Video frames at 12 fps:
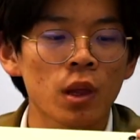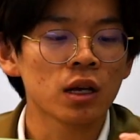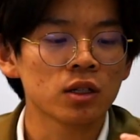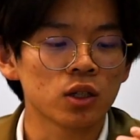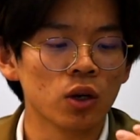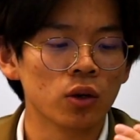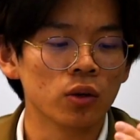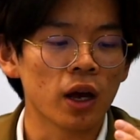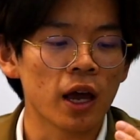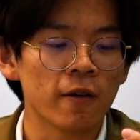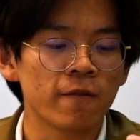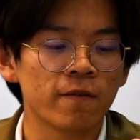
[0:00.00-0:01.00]
so
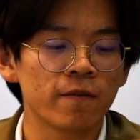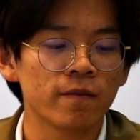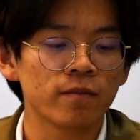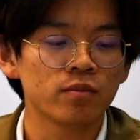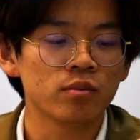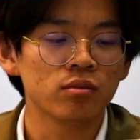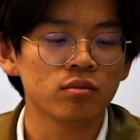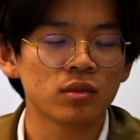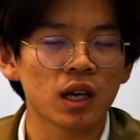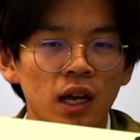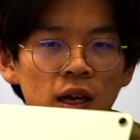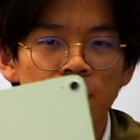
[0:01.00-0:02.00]
if
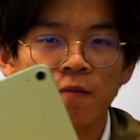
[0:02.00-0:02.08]
taking